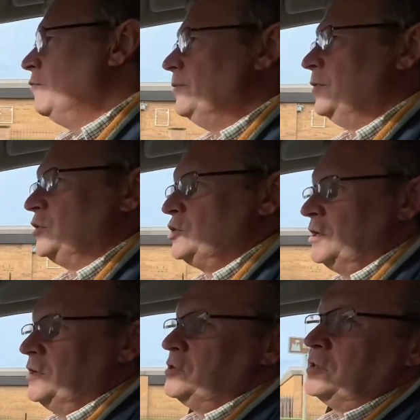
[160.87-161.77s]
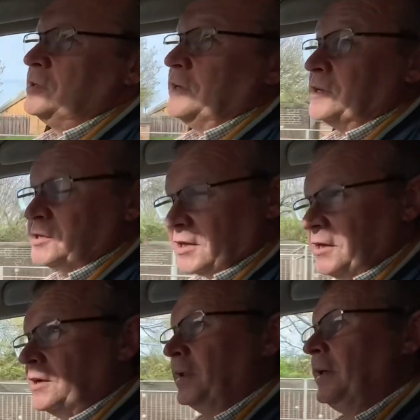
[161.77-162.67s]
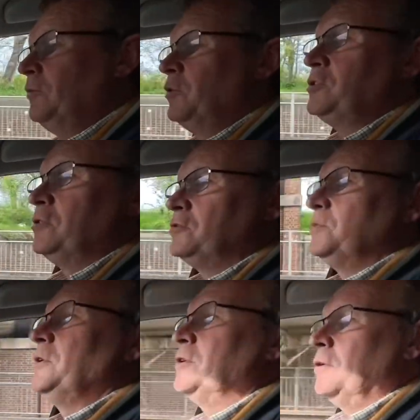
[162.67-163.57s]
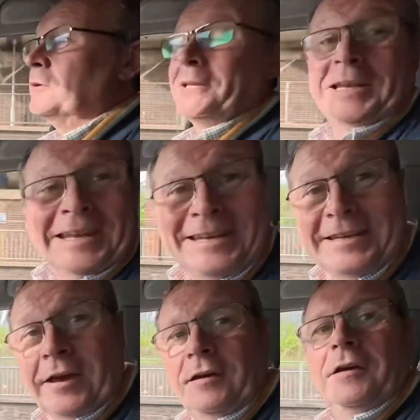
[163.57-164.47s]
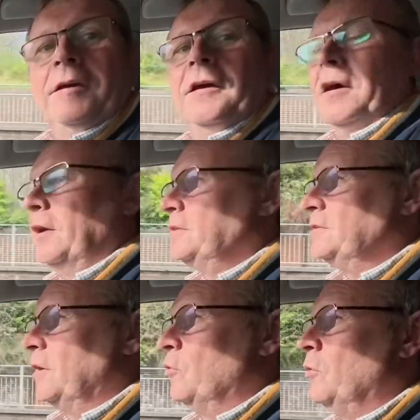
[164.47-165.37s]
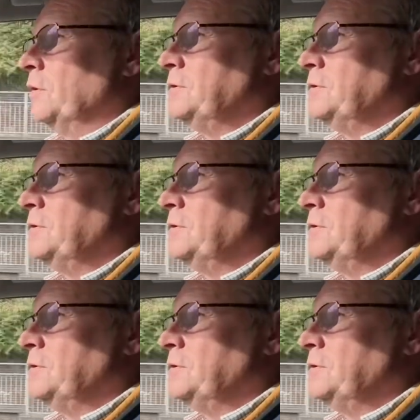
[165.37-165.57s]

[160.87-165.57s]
which changes into Seaton Lane, which used to be called Little India at one